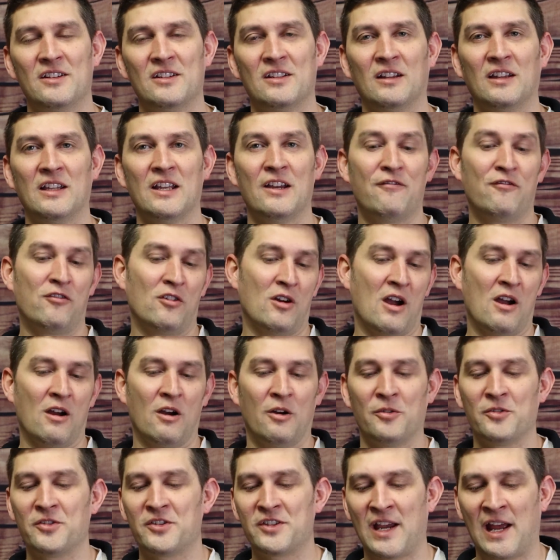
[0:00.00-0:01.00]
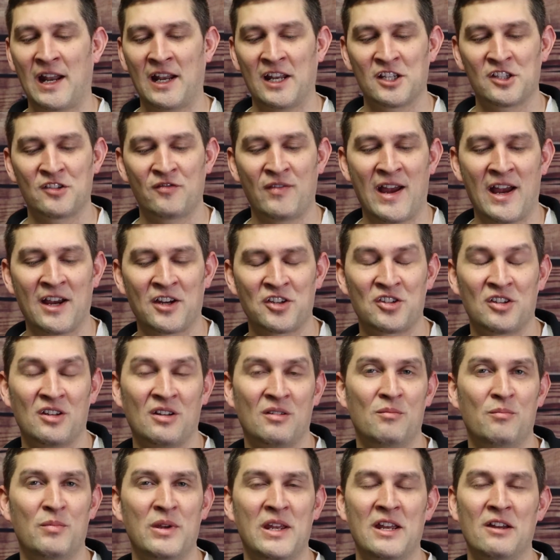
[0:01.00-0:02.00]
live for our own
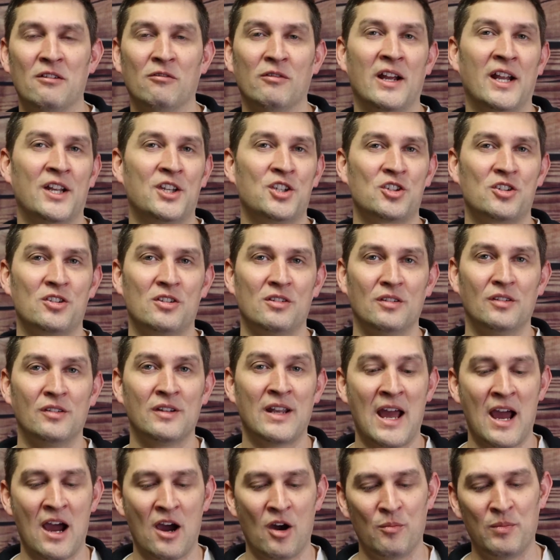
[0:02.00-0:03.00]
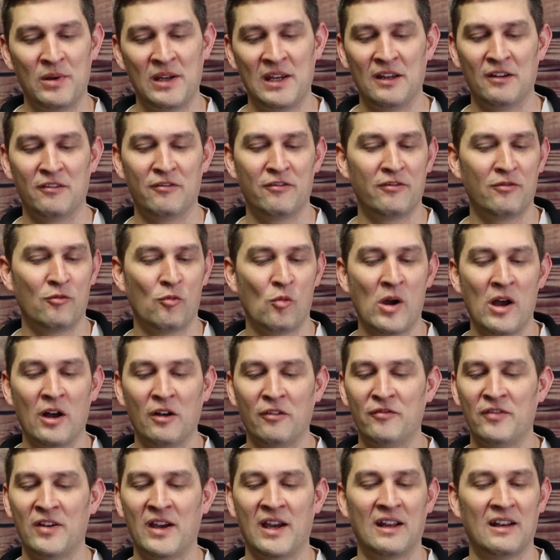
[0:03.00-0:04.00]
satisfaction, being rich now, being
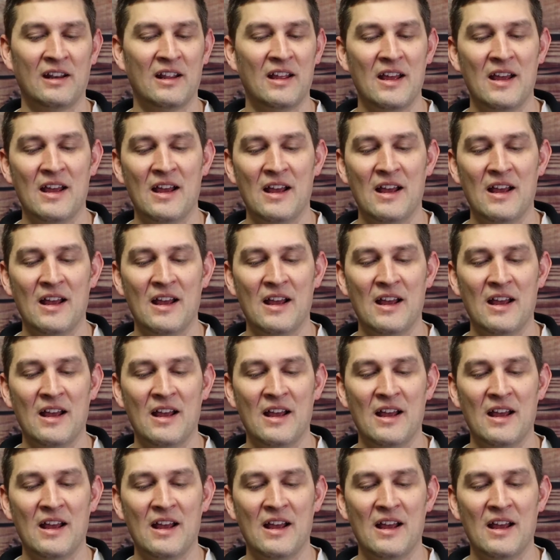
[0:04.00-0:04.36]
well-fed,